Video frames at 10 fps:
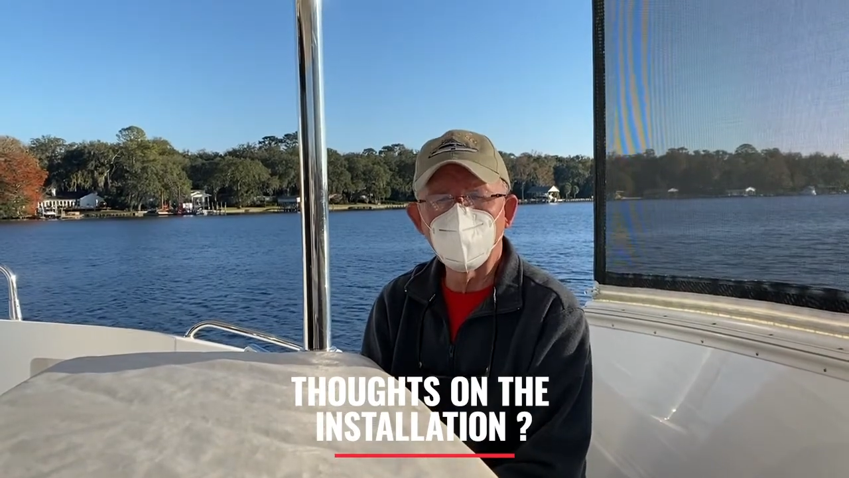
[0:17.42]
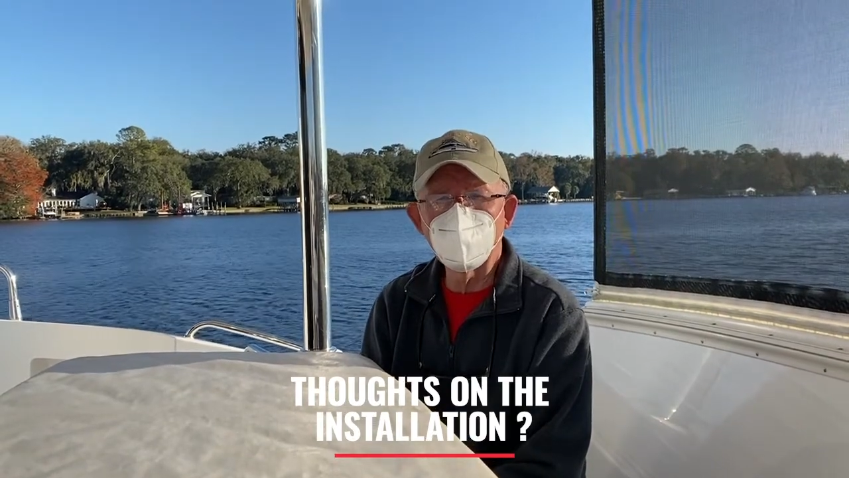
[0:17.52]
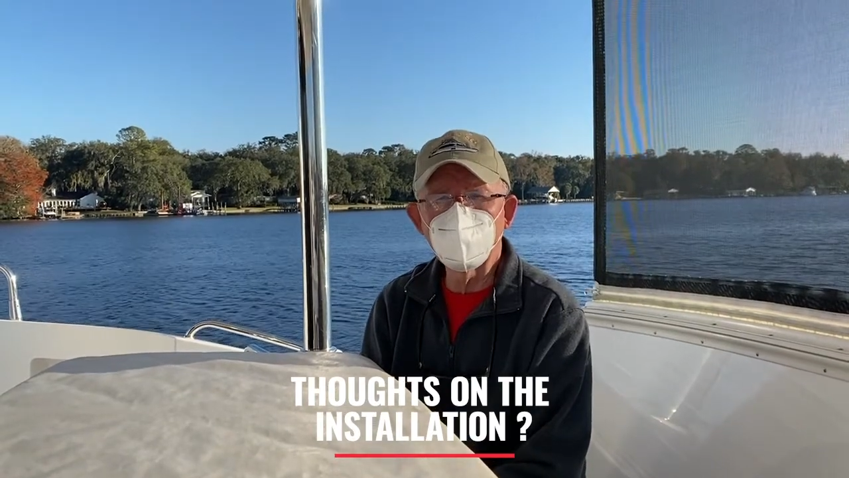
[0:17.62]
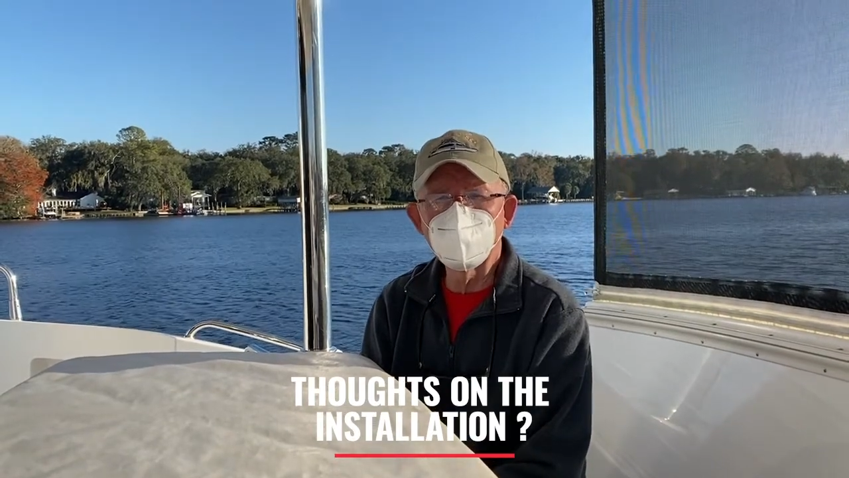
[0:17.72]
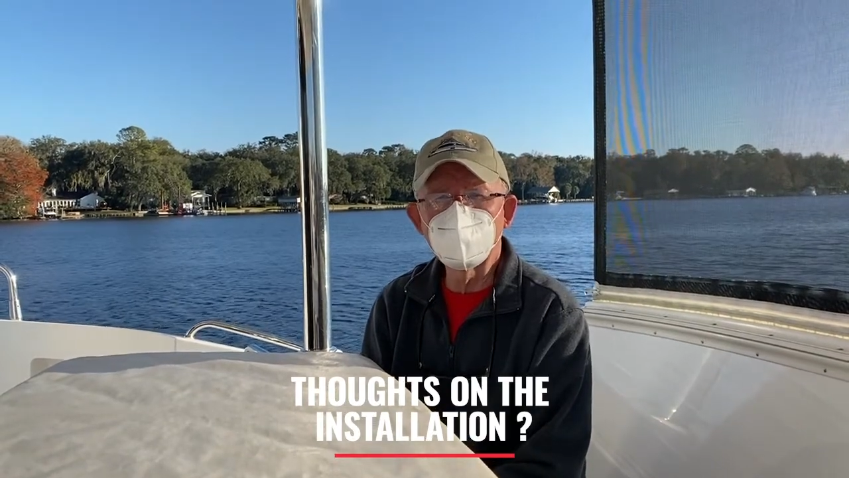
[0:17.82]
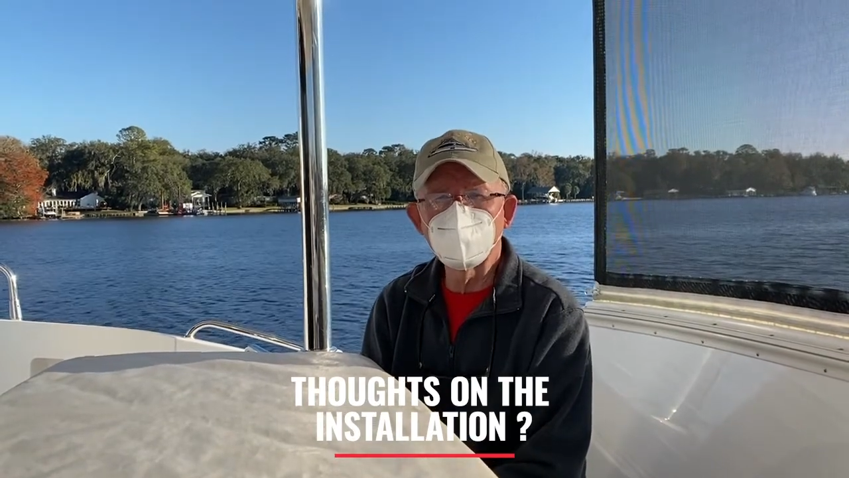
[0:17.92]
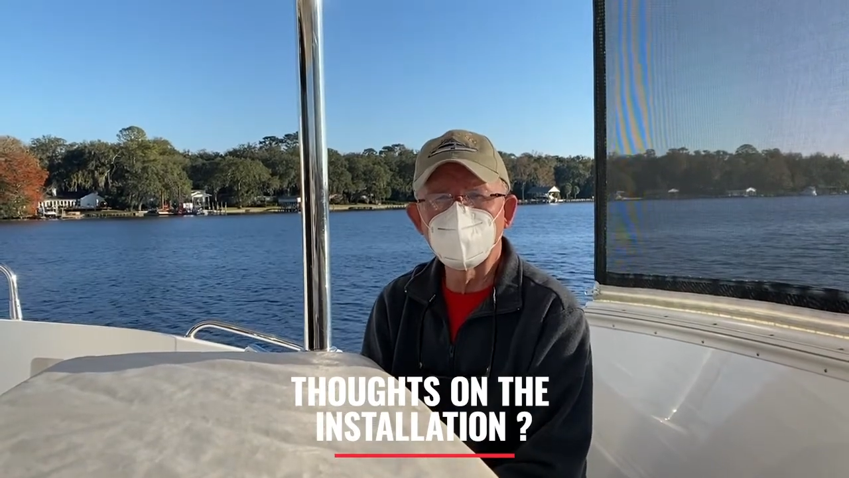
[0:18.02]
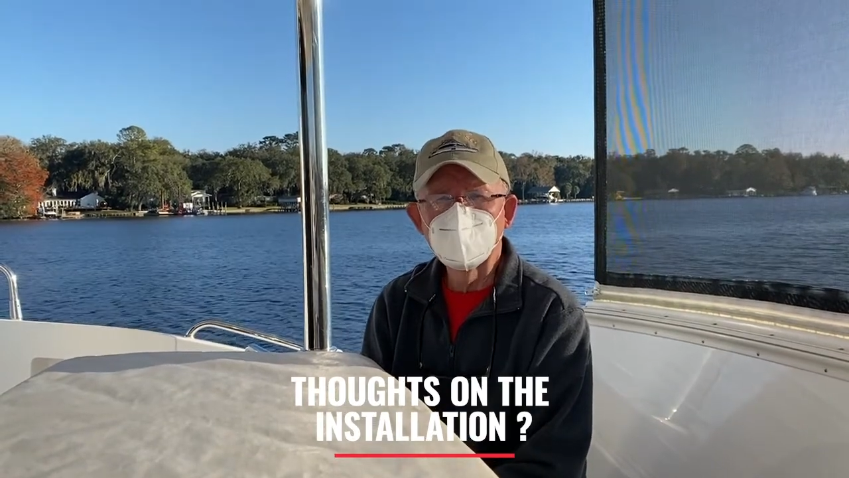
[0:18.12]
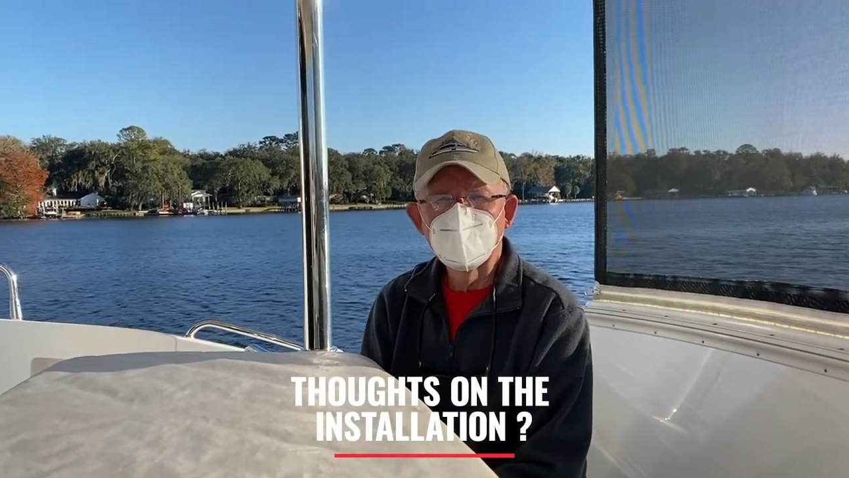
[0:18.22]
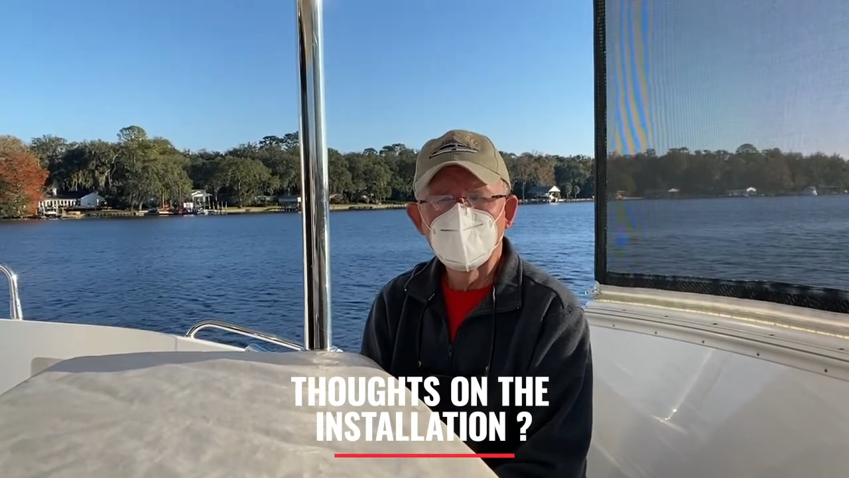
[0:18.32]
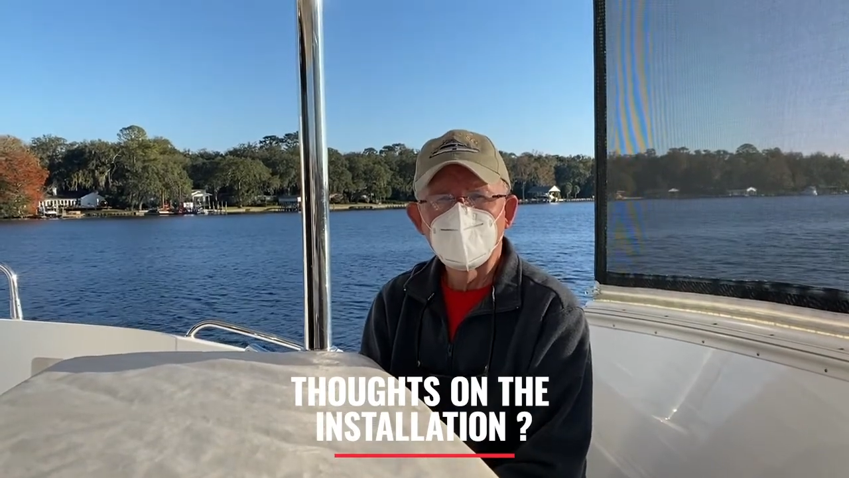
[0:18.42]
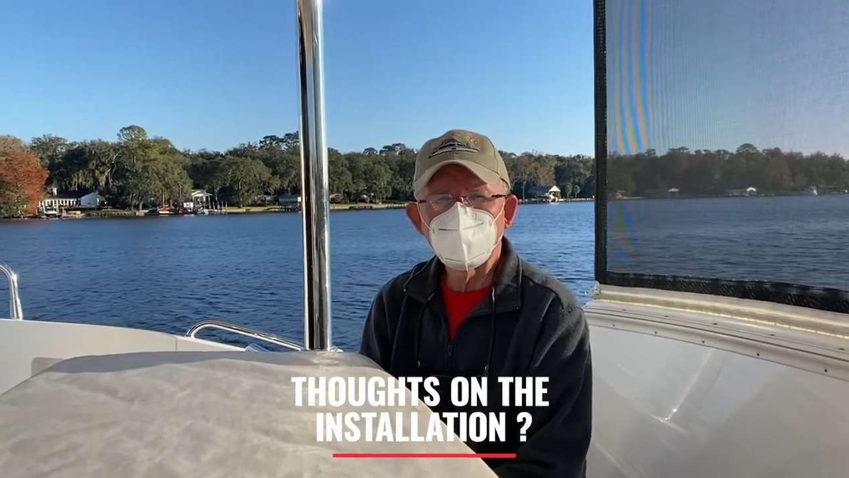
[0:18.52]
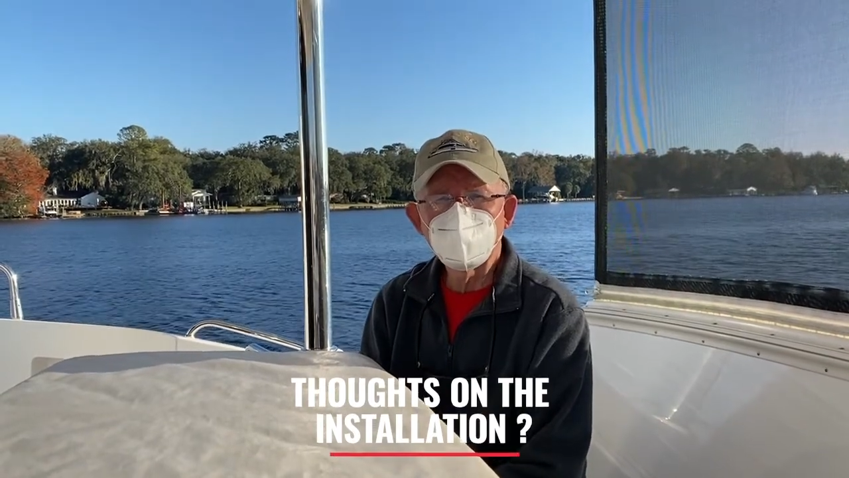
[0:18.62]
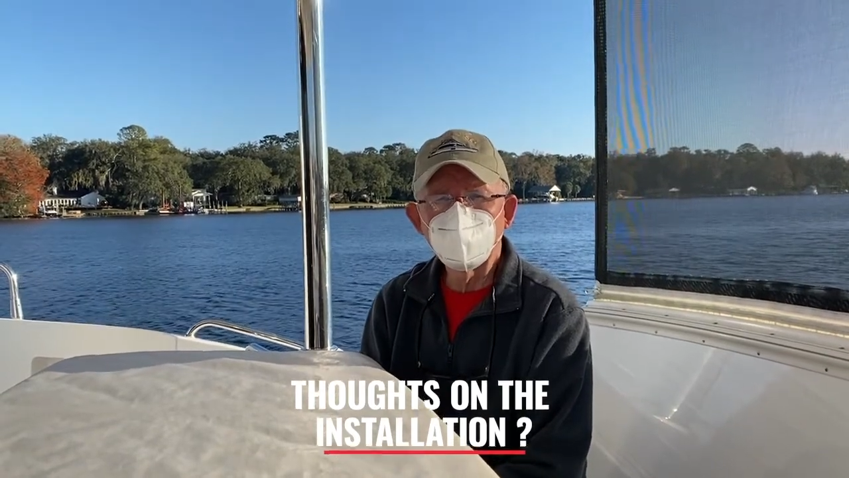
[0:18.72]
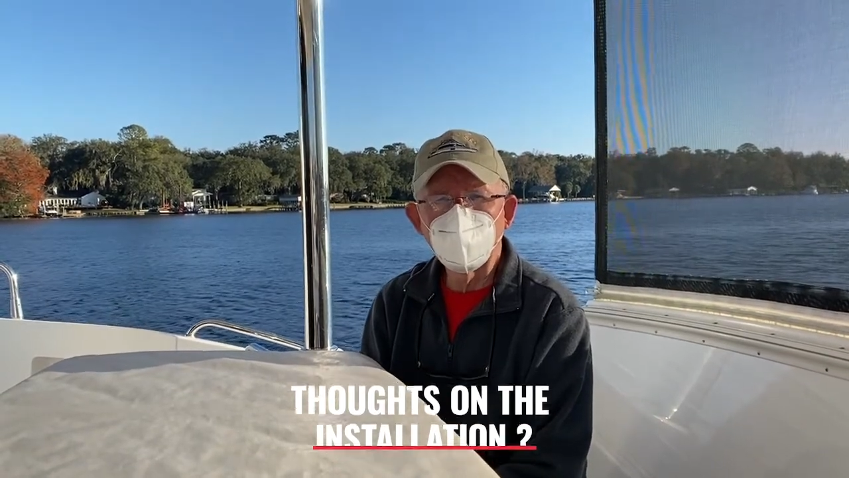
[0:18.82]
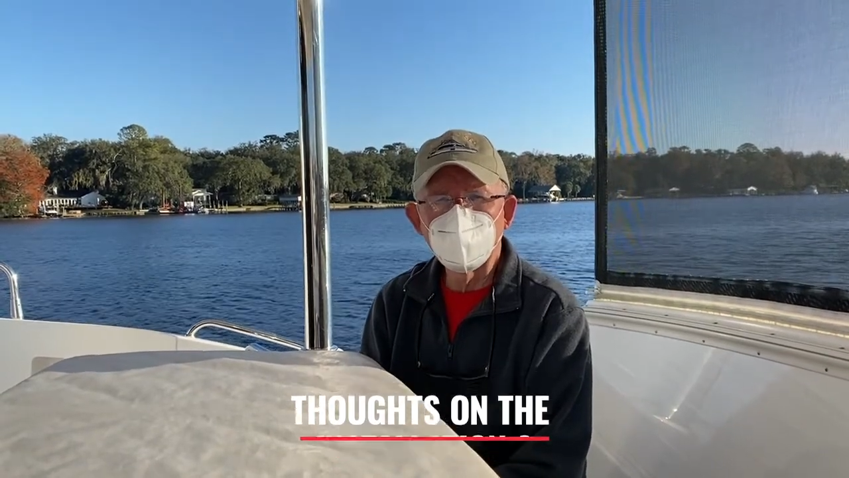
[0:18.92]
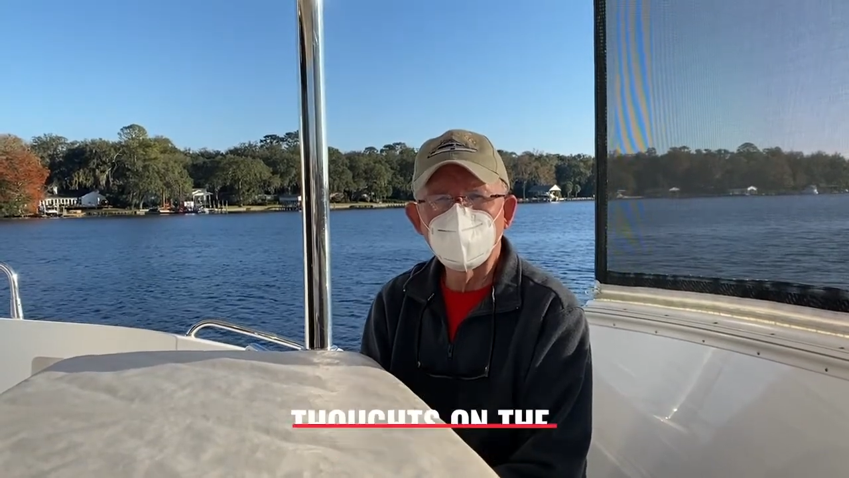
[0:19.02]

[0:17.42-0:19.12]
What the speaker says: having to splice